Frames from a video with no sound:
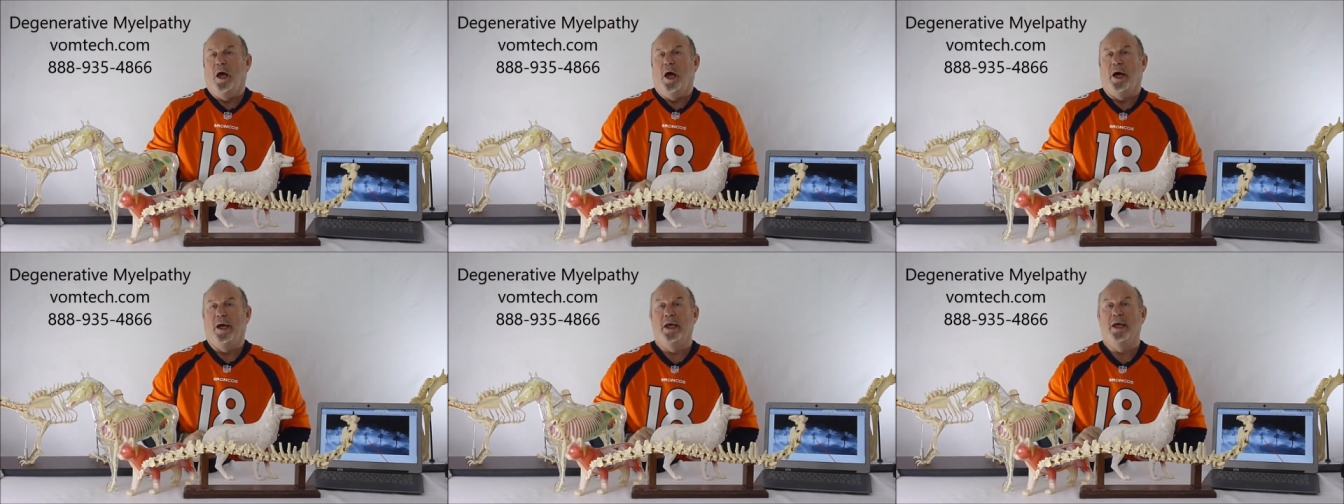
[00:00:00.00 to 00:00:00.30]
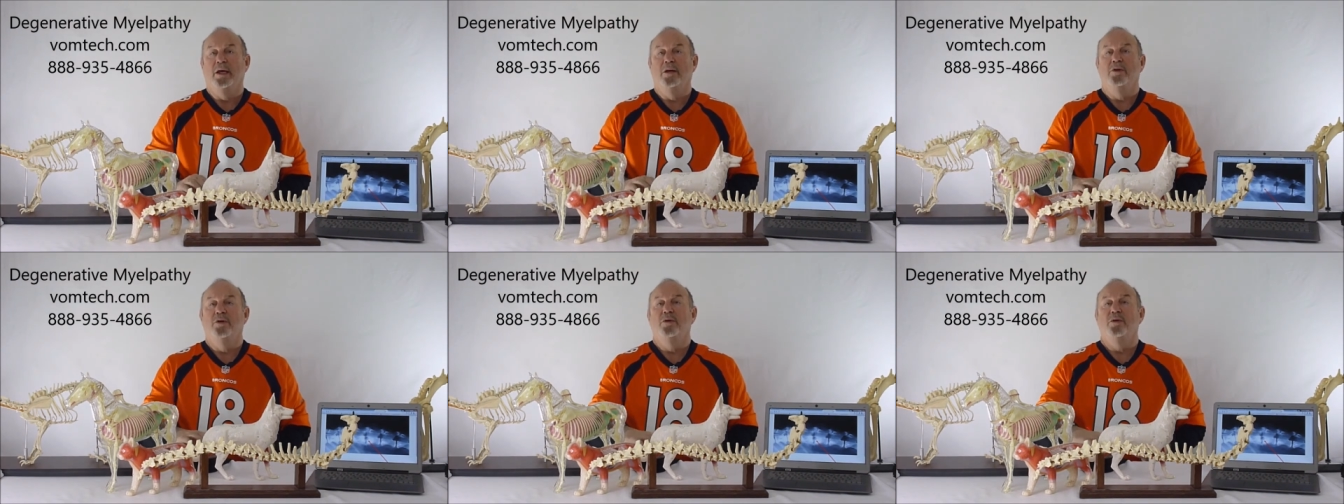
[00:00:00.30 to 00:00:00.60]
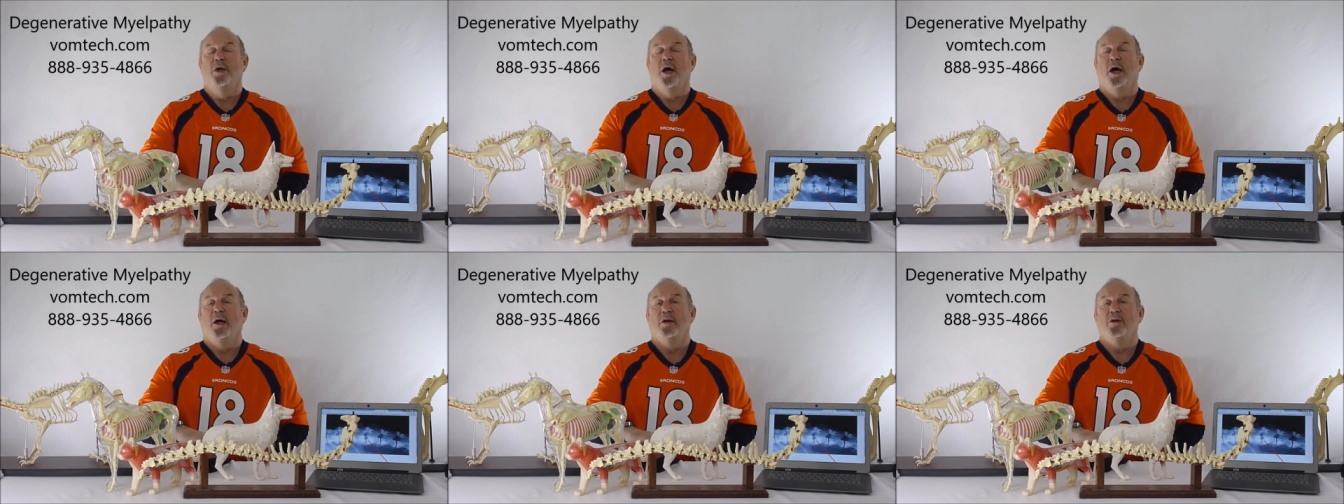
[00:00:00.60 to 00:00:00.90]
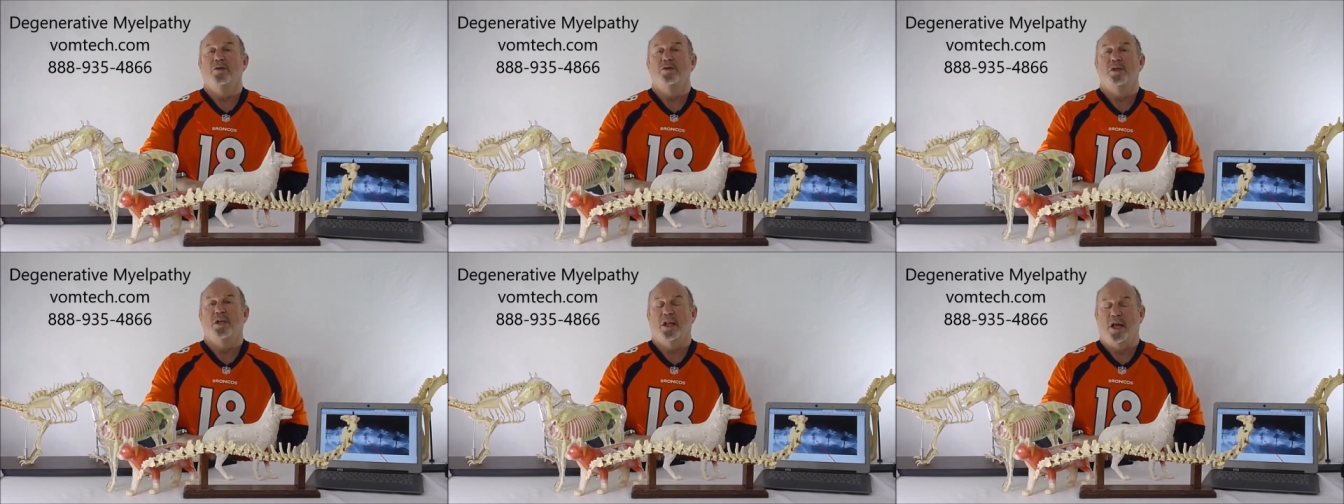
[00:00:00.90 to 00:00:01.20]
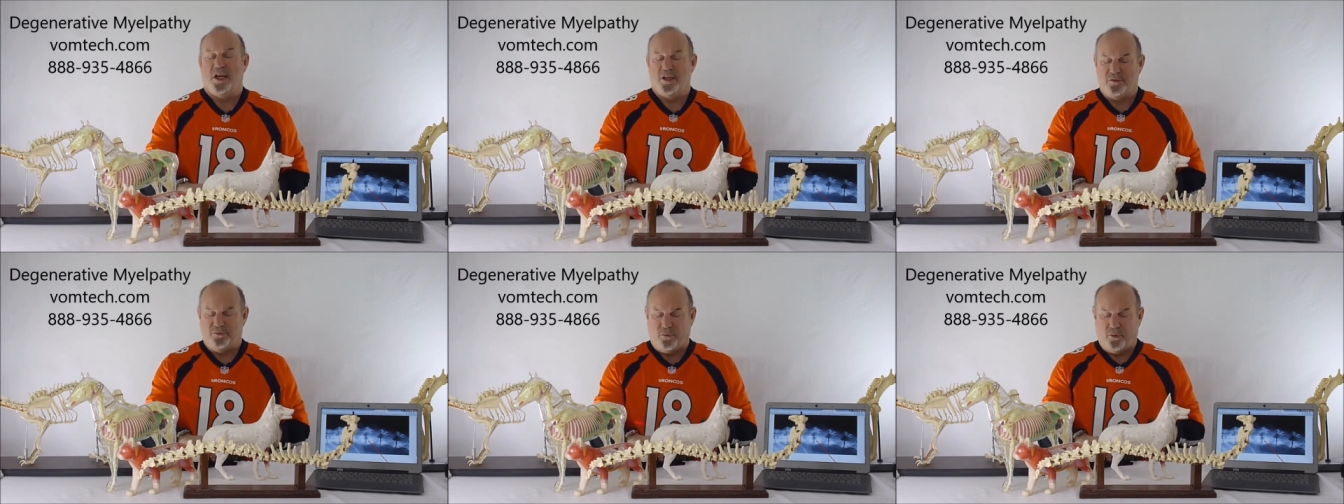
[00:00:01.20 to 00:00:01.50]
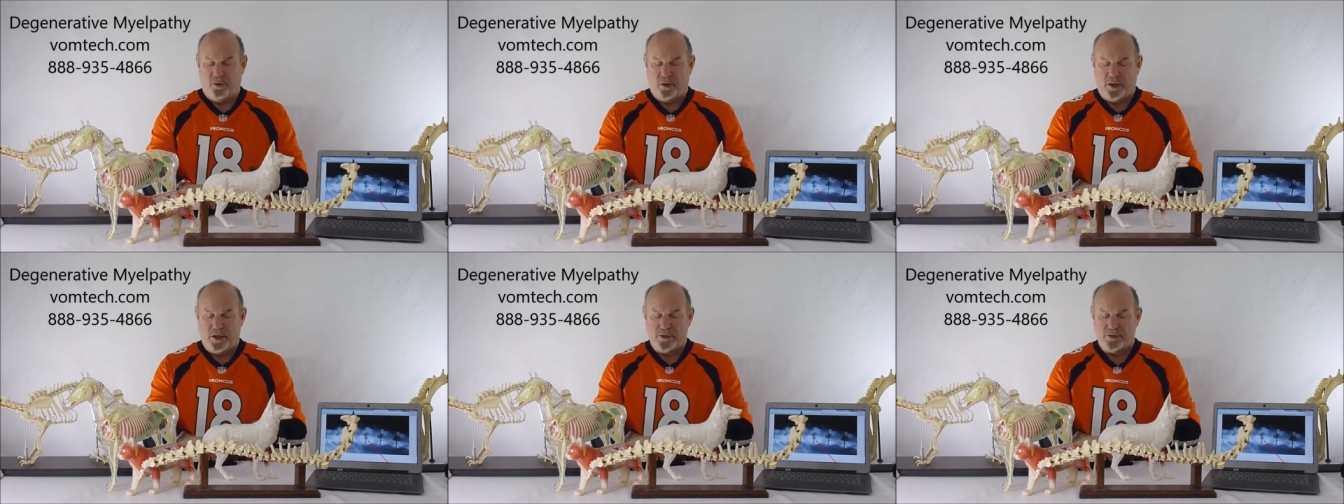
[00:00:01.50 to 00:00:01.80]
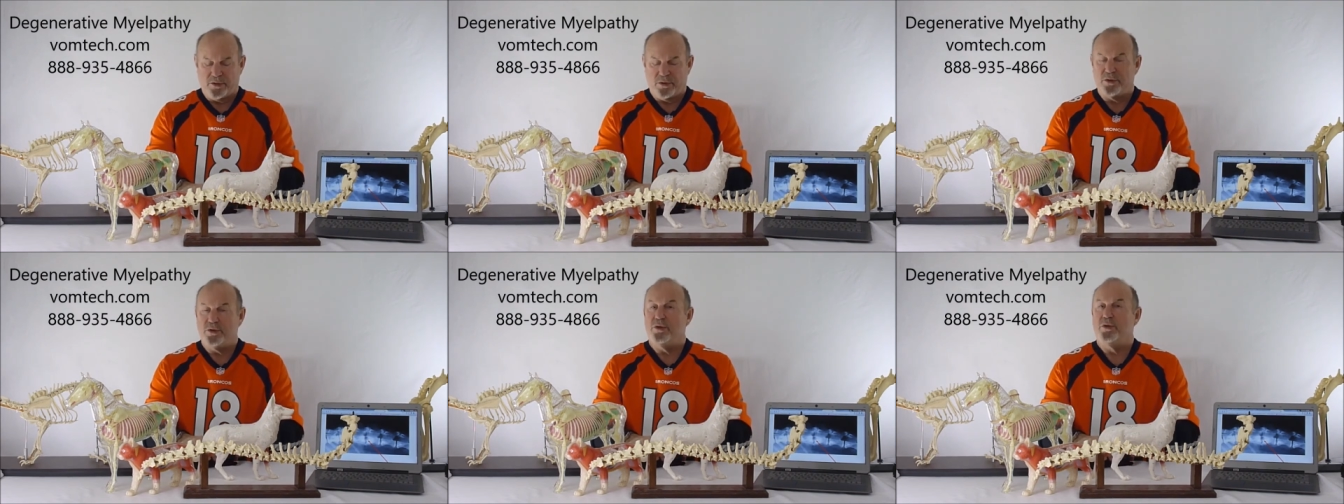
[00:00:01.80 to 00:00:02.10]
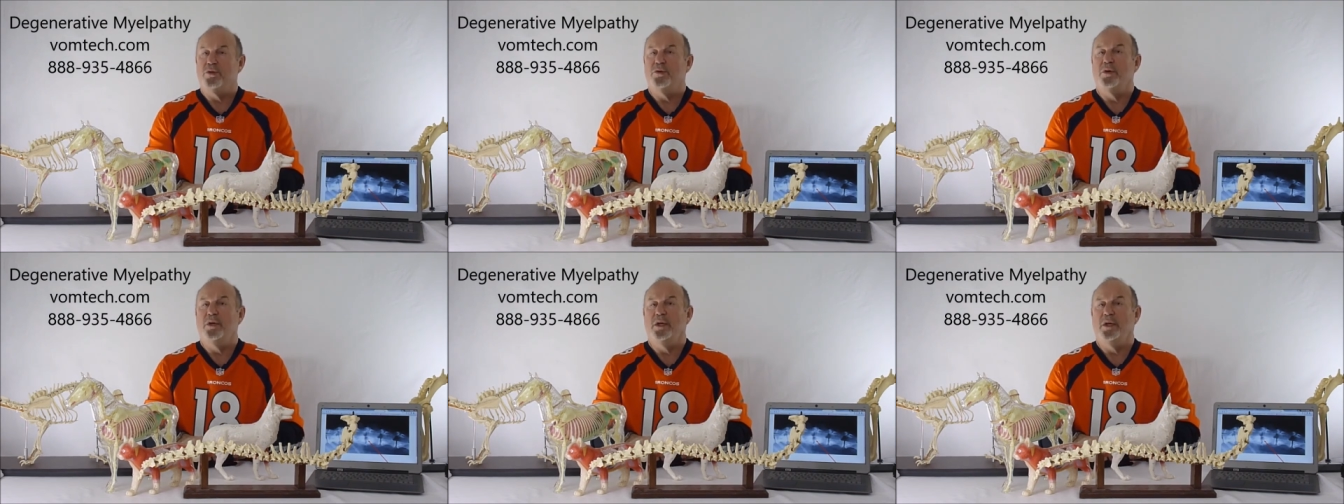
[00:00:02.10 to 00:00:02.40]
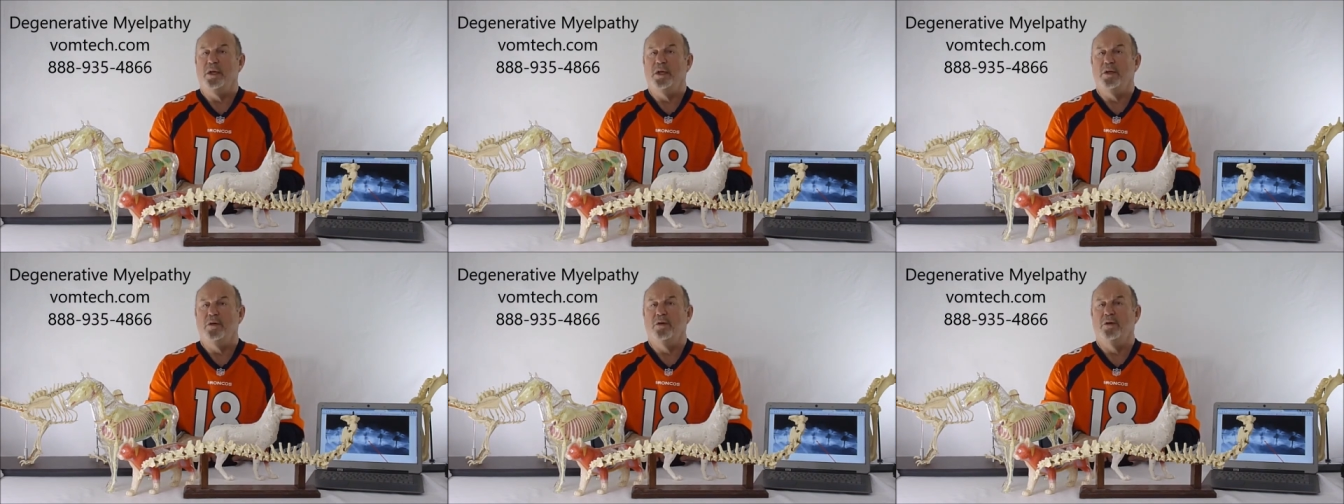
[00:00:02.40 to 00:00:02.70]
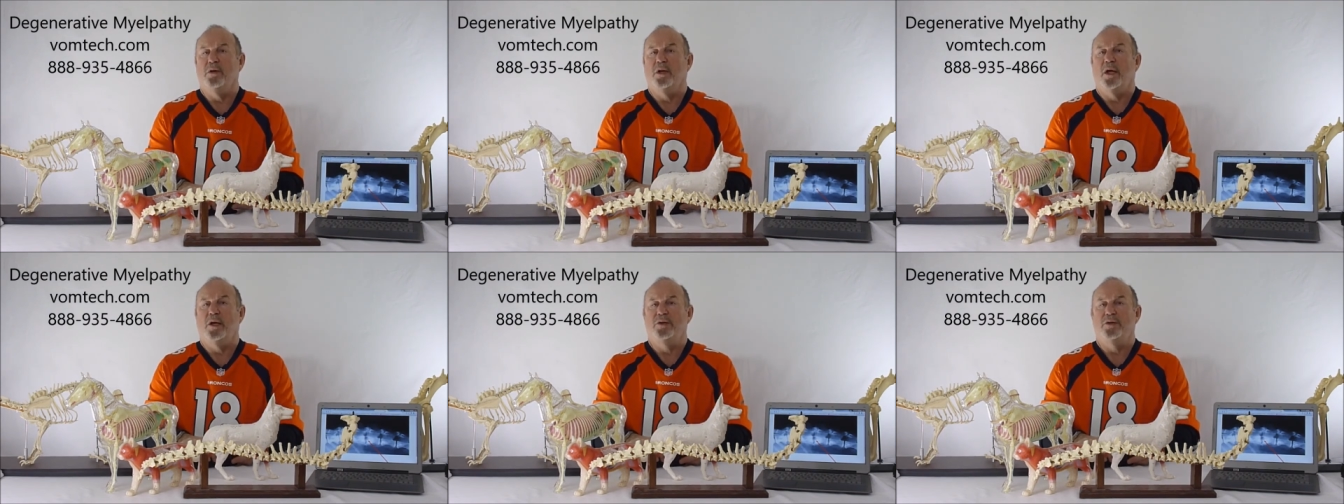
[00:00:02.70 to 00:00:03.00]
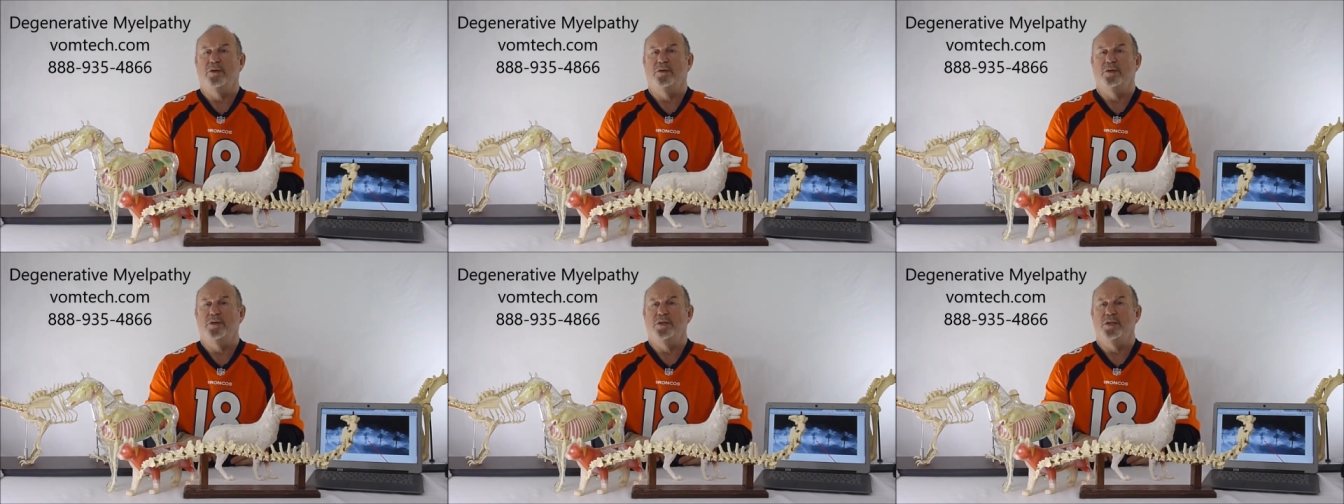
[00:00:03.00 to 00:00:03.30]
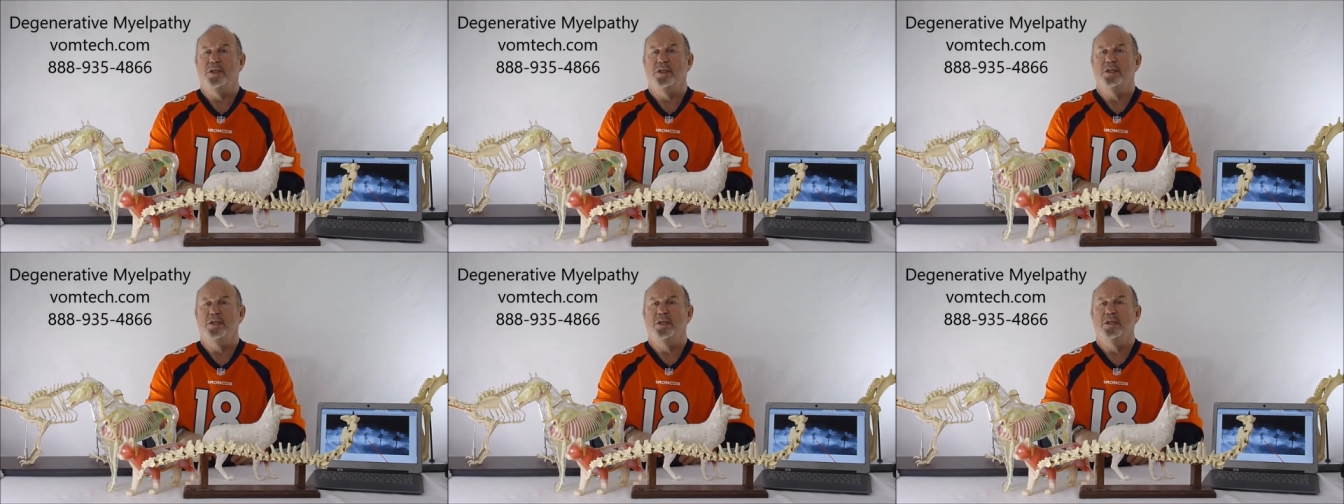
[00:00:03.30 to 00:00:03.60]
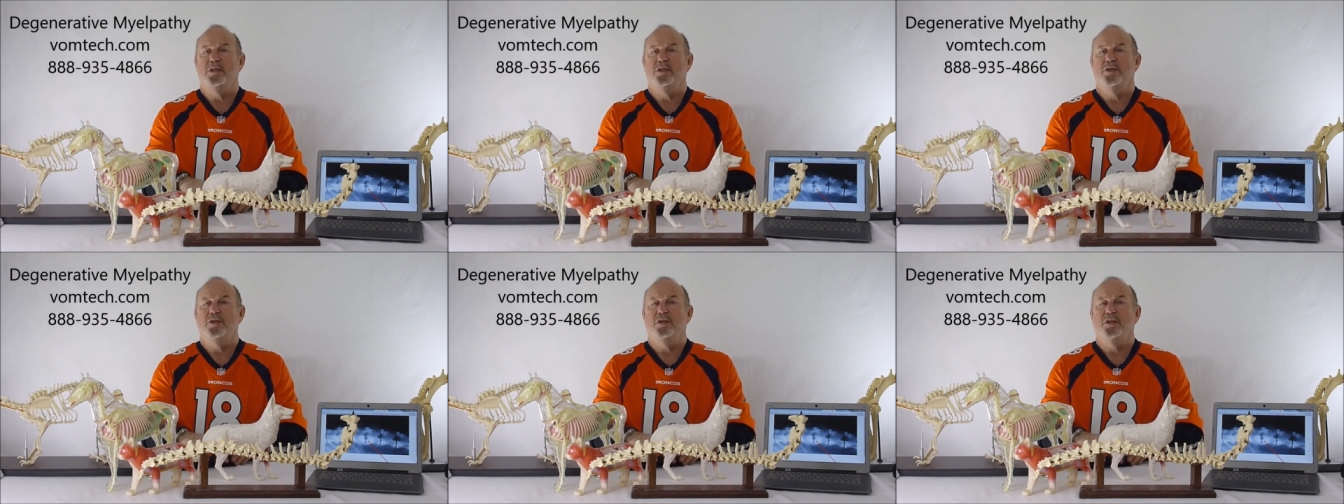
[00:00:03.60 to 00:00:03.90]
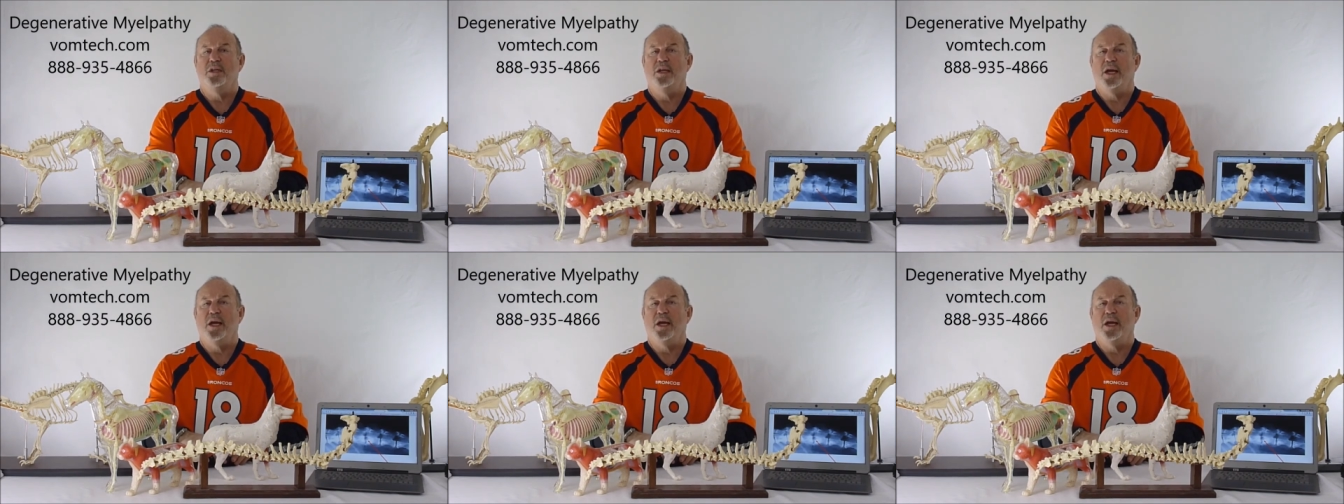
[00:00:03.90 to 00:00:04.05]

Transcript: Again, do not use class 4 lasers to treat any neurological disease condition.